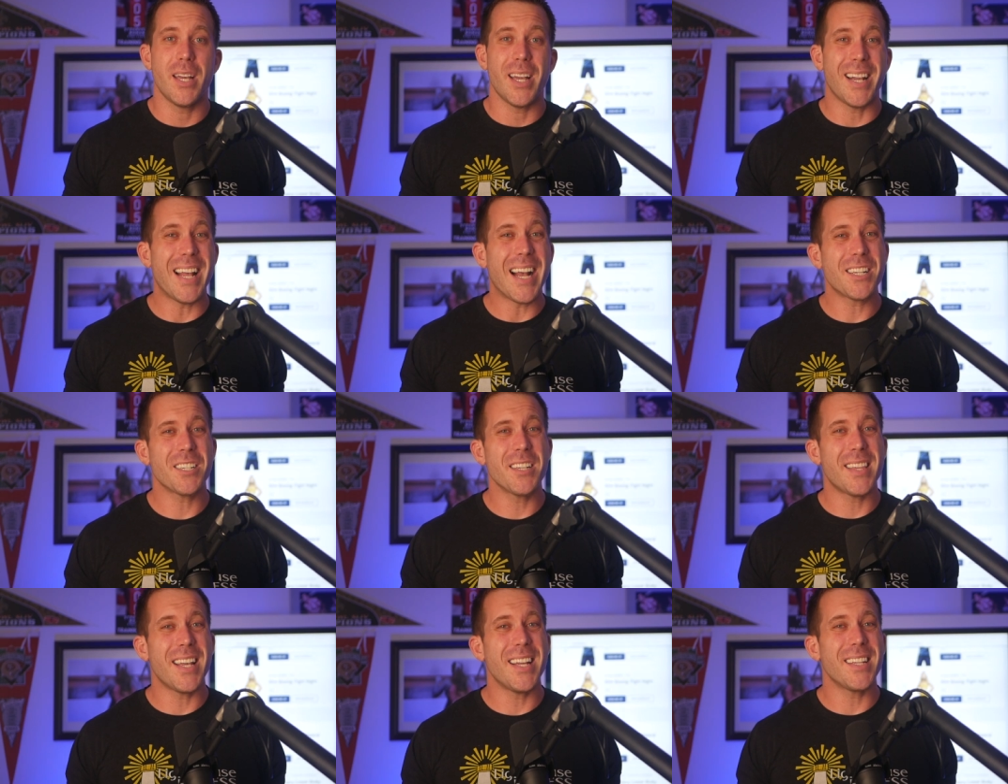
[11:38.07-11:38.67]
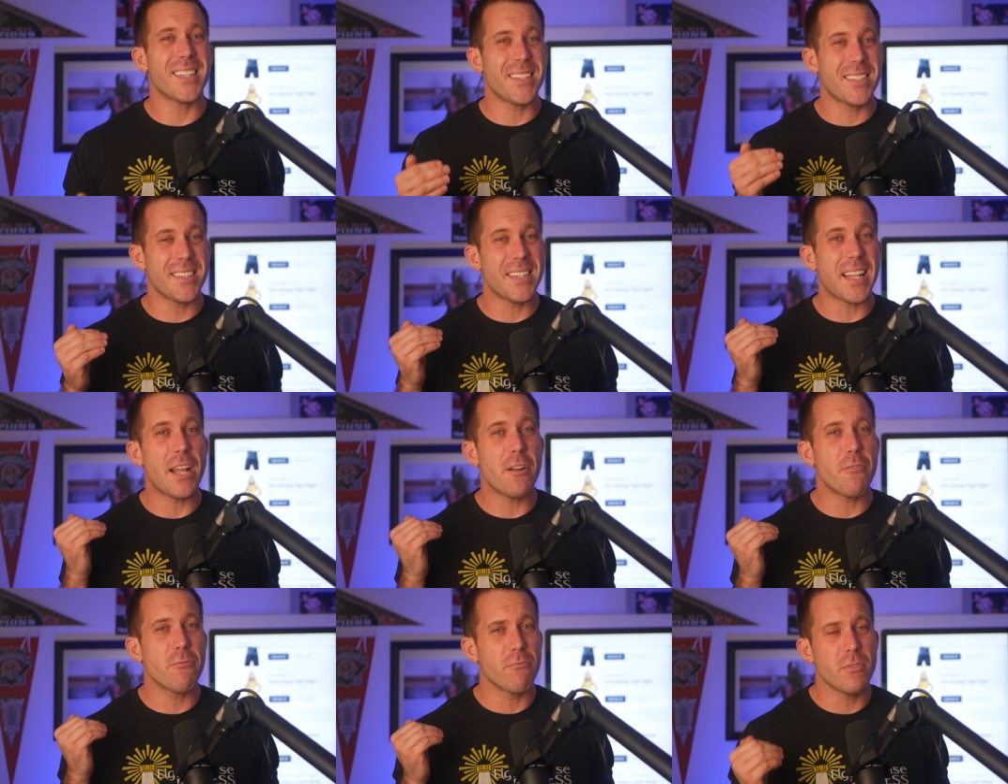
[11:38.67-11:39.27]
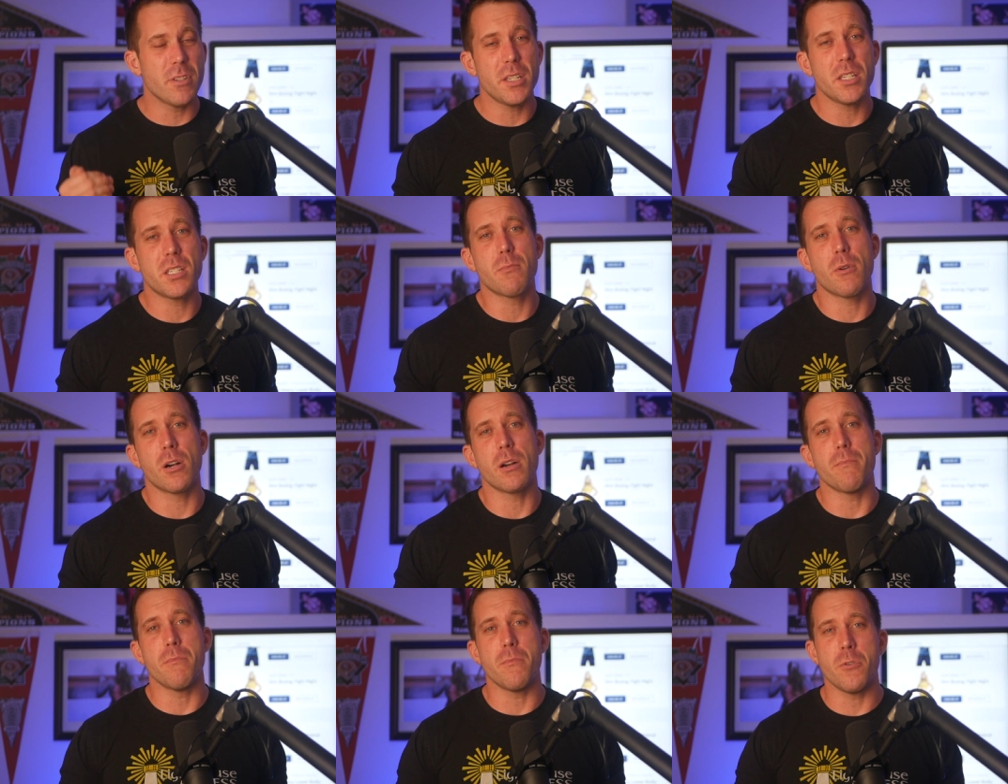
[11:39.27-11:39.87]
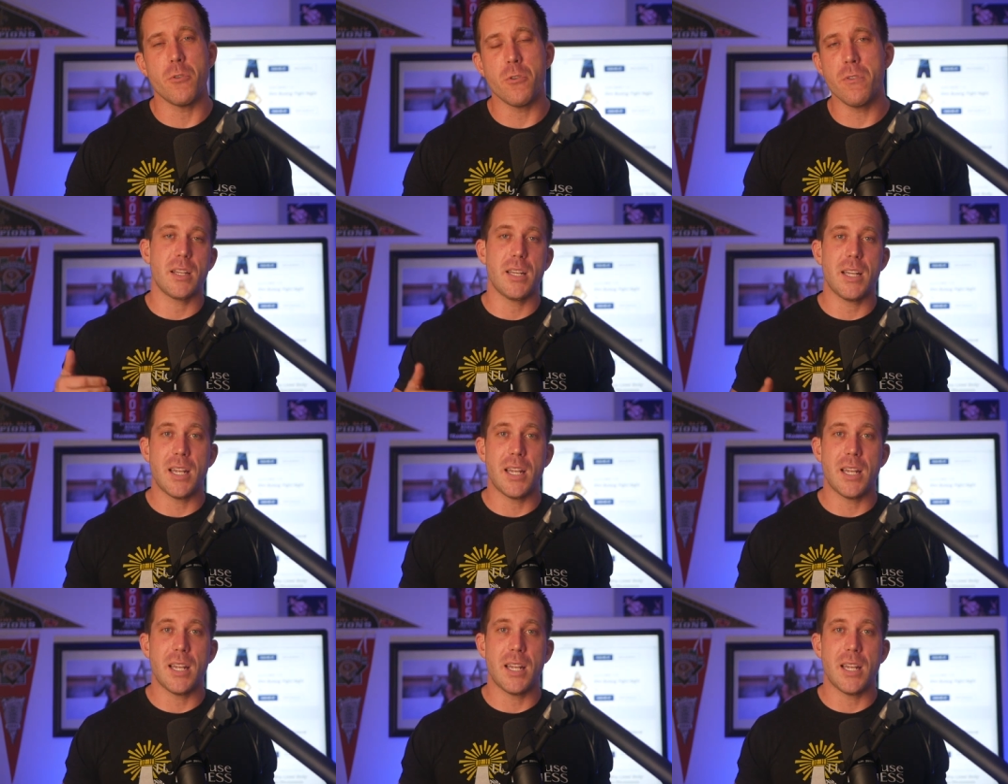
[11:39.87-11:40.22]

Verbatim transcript: And I actually think this is a really smart move.